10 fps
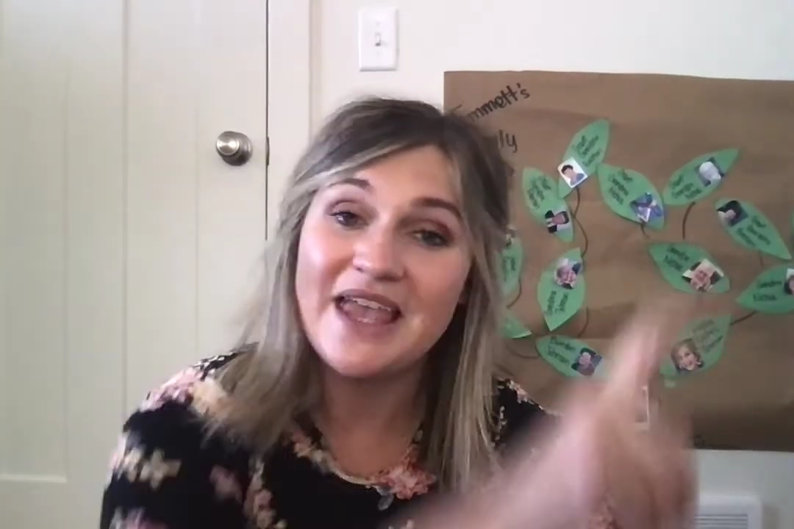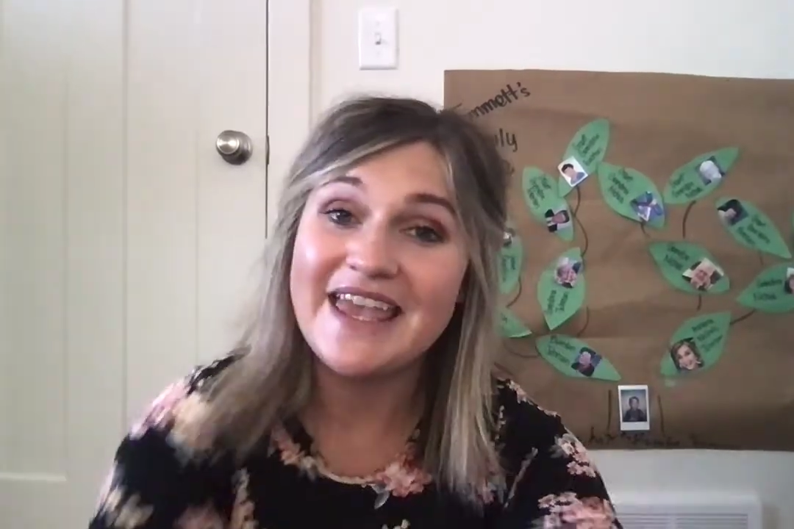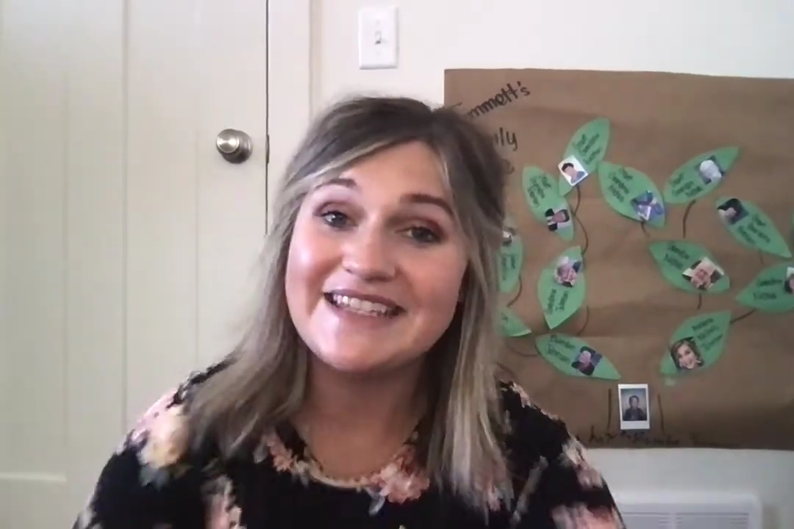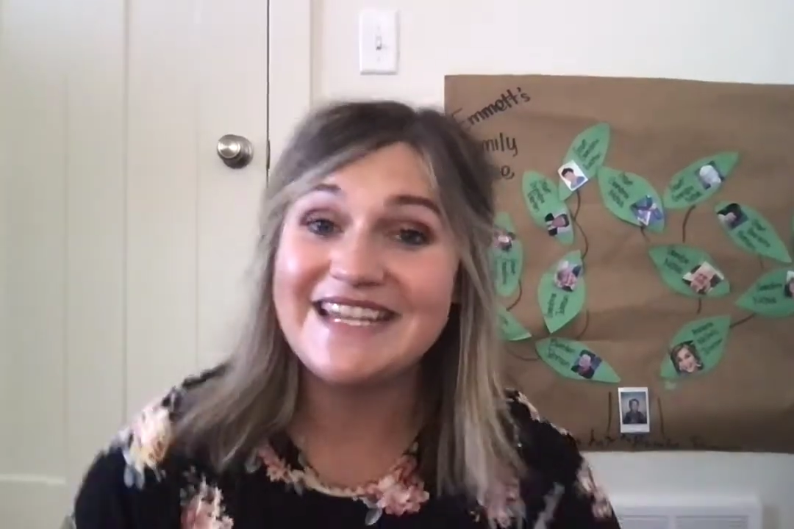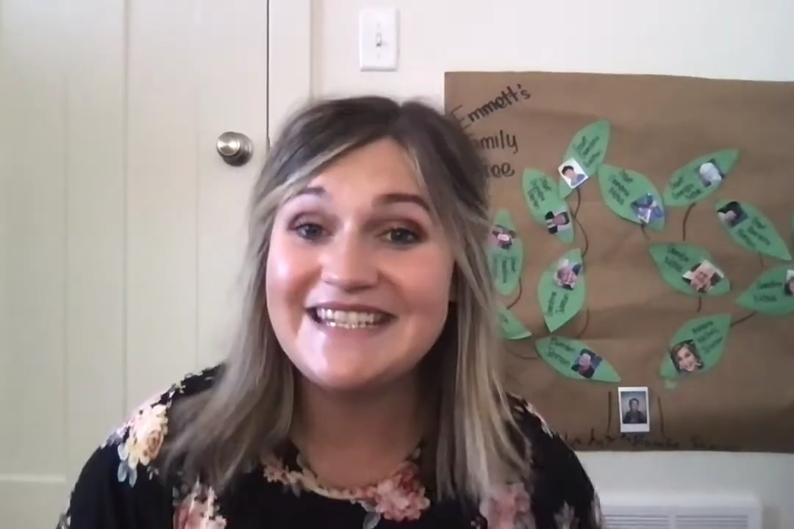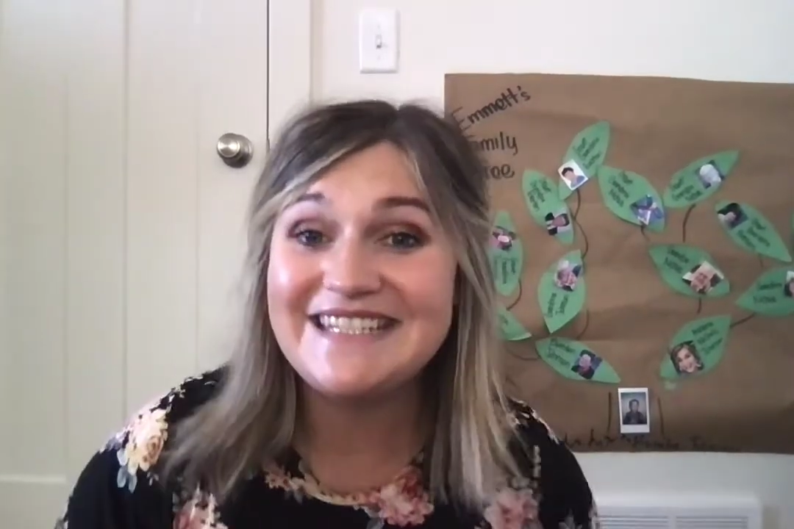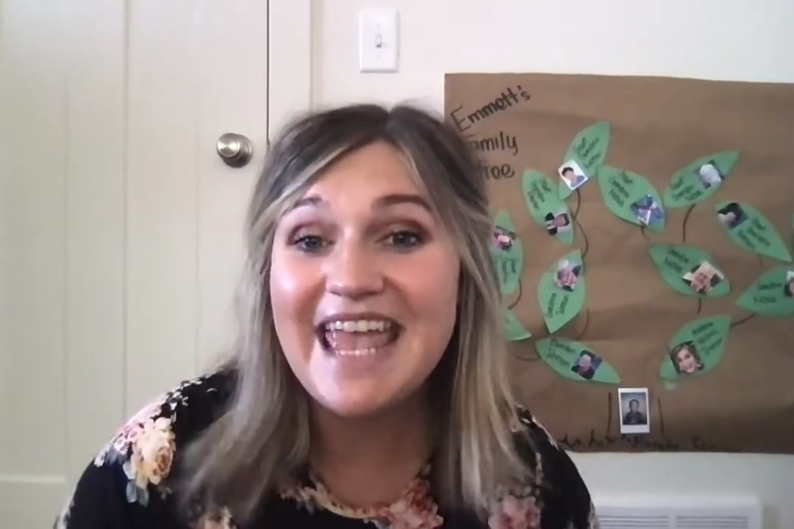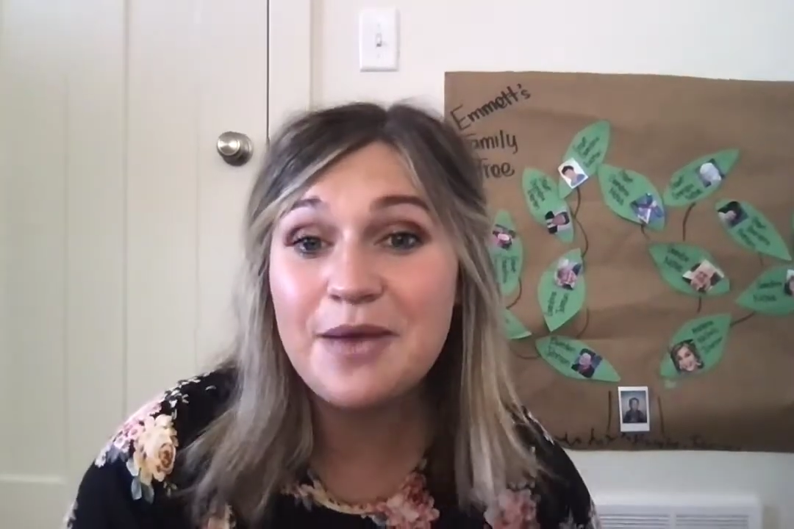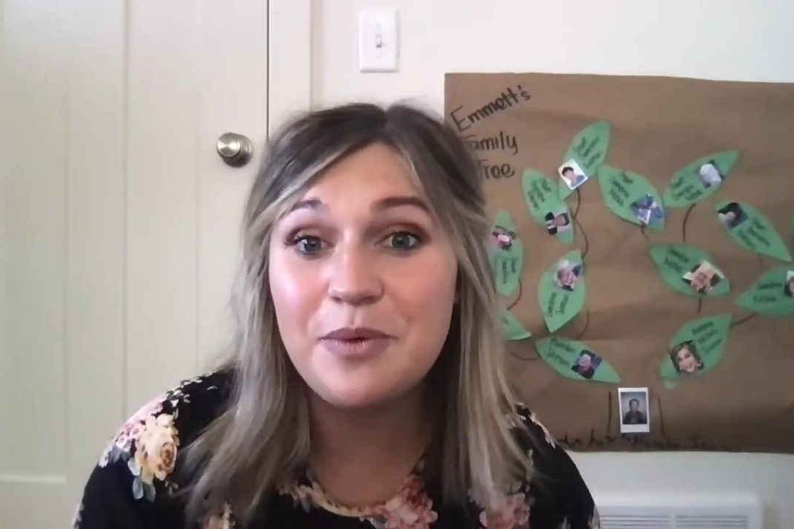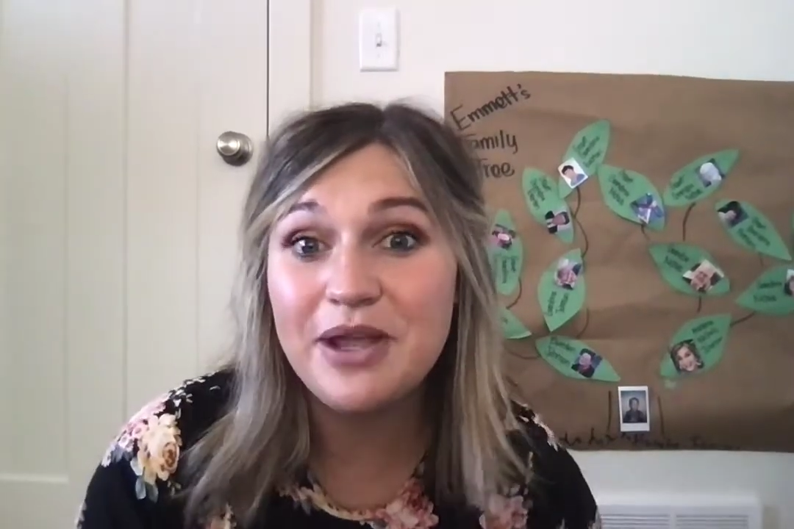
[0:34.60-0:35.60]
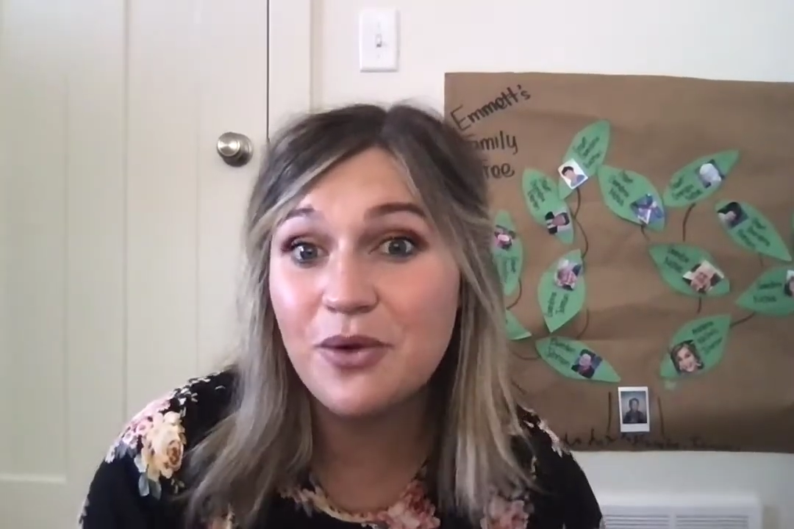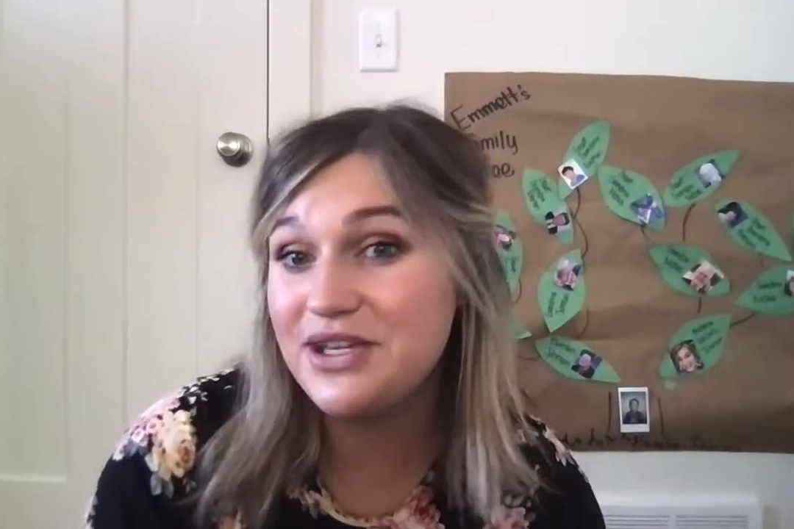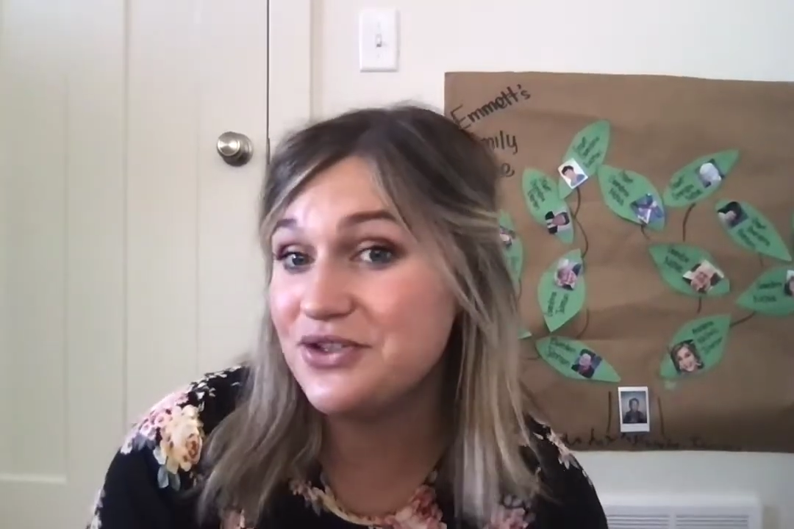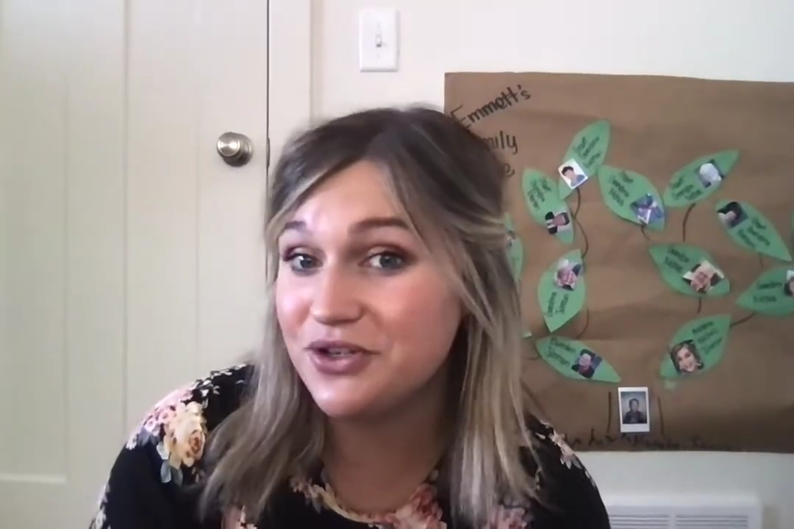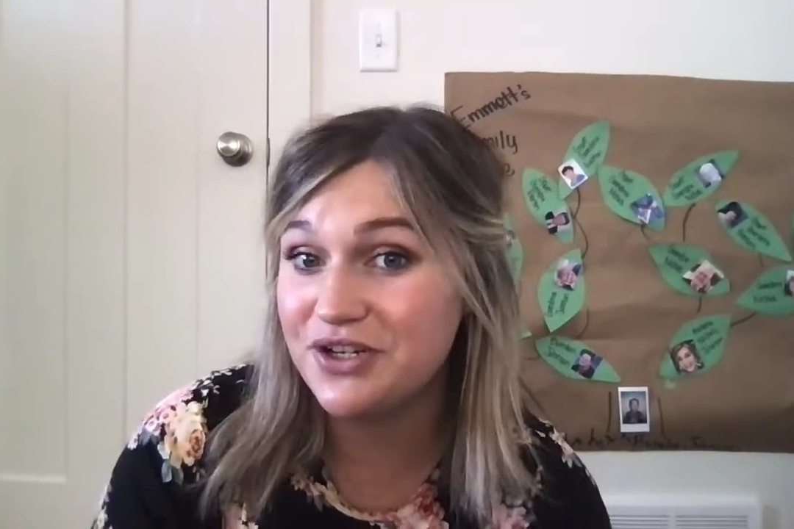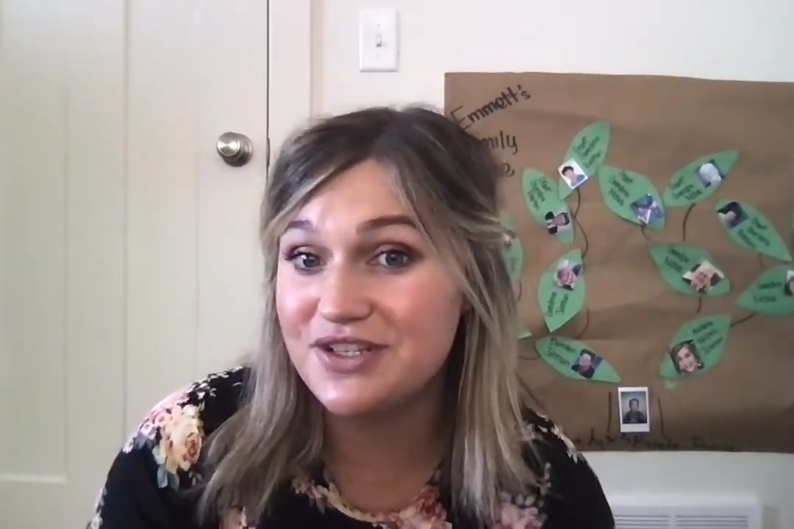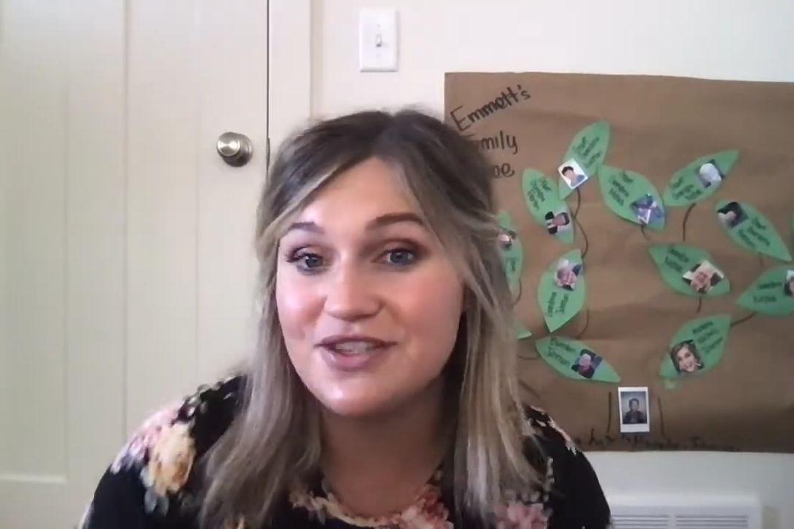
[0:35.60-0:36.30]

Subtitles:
Today we are going to learn a